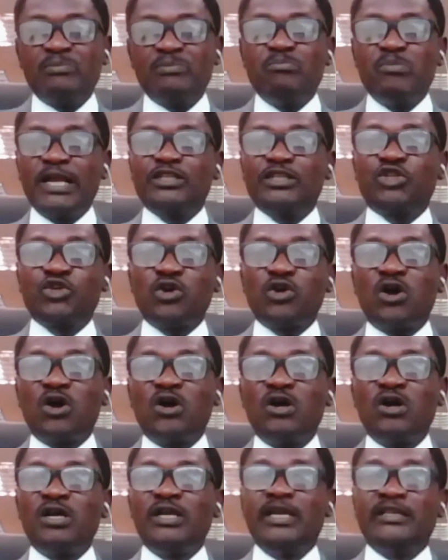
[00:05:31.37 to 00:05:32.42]
make
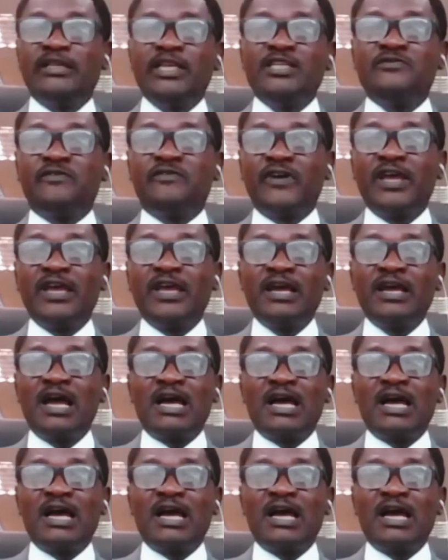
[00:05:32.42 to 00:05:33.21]
sure it is fair